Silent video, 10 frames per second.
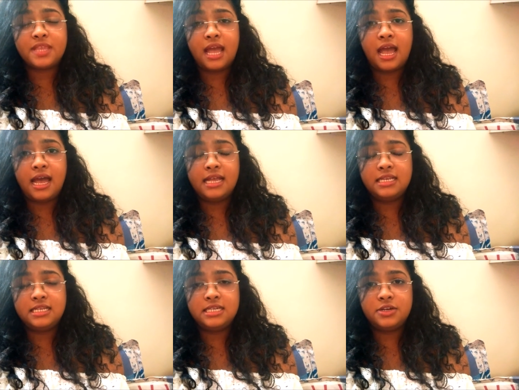
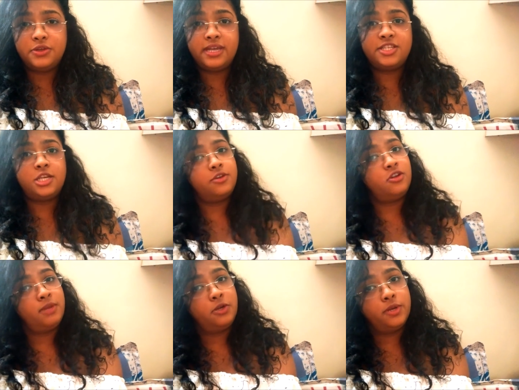and you can check it
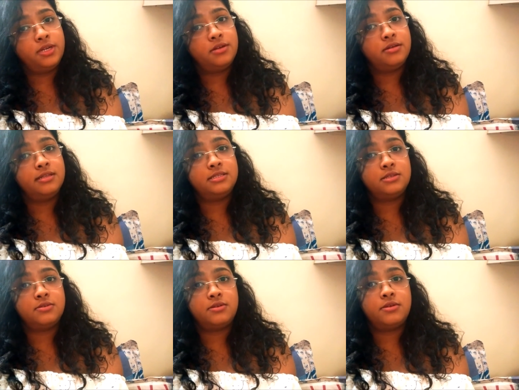on my Twitter,
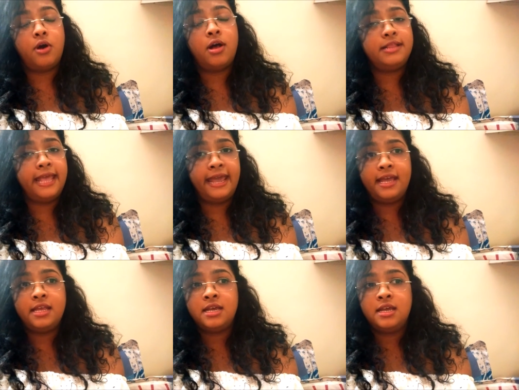it's all
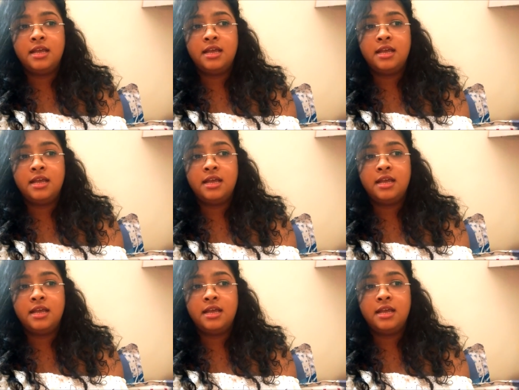there.